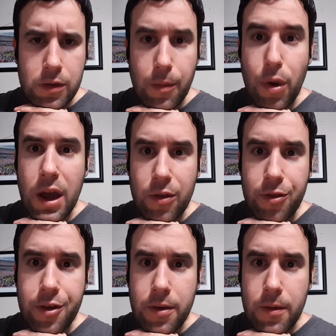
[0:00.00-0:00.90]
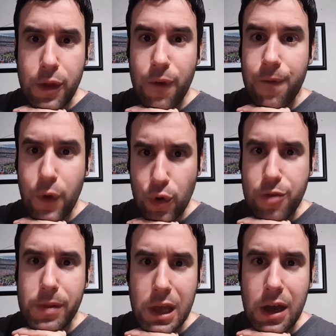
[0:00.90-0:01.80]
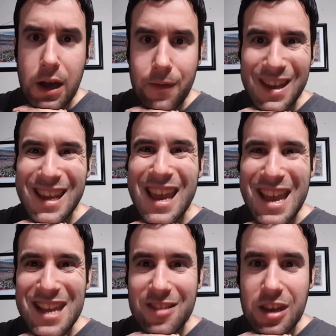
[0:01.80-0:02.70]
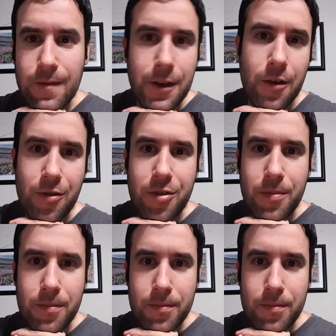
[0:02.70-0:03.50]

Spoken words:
The Browns, their first playoff in 18 years.